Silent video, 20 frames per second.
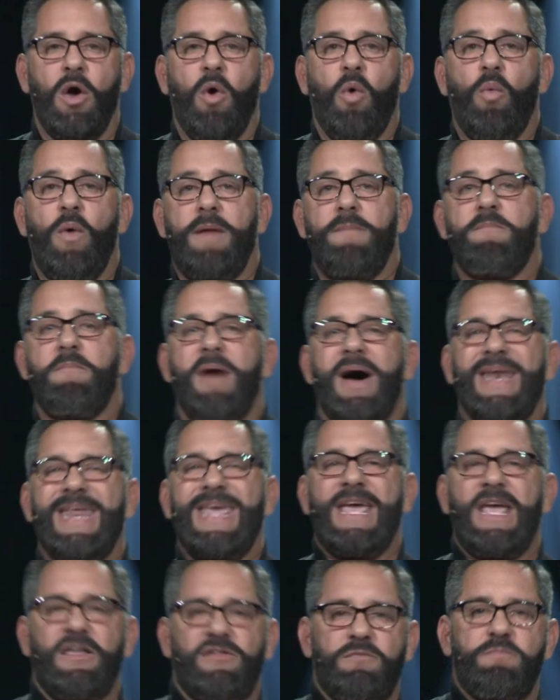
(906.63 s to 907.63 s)
when money
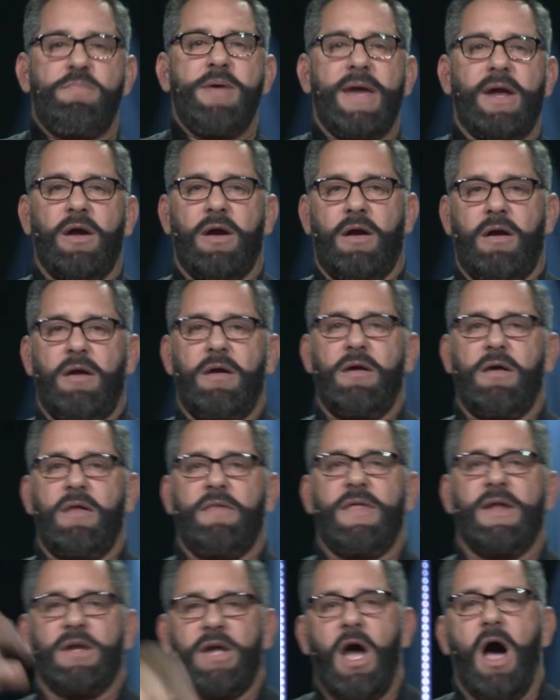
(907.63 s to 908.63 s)
is bigger
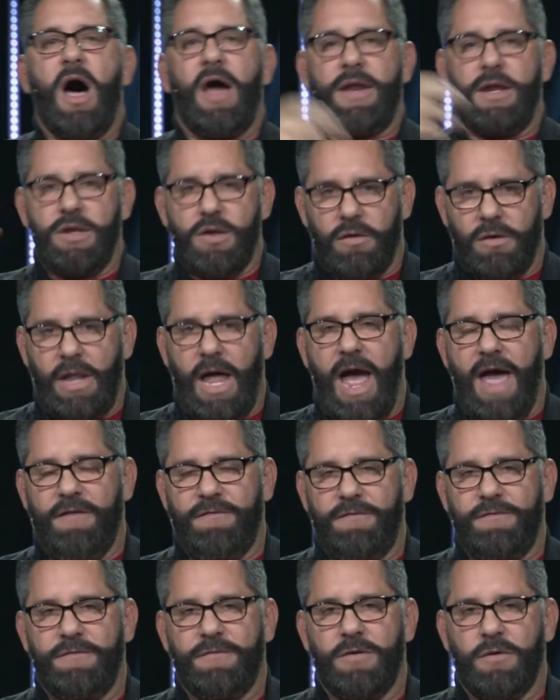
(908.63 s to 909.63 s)
than God in your
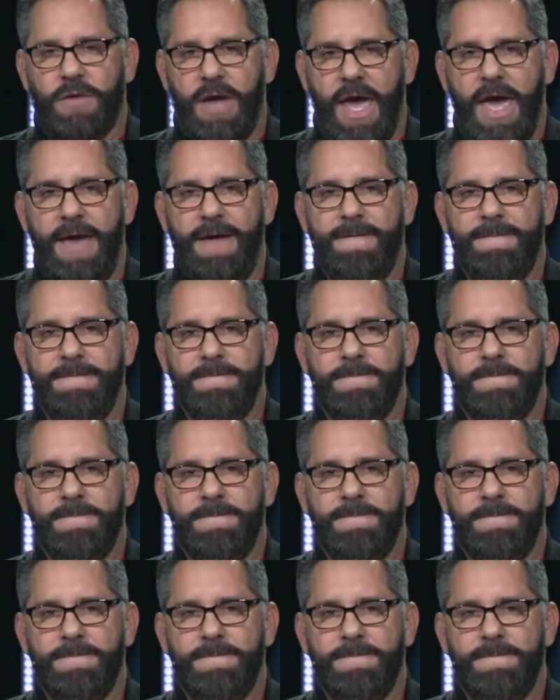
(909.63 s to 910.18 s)
life, okay?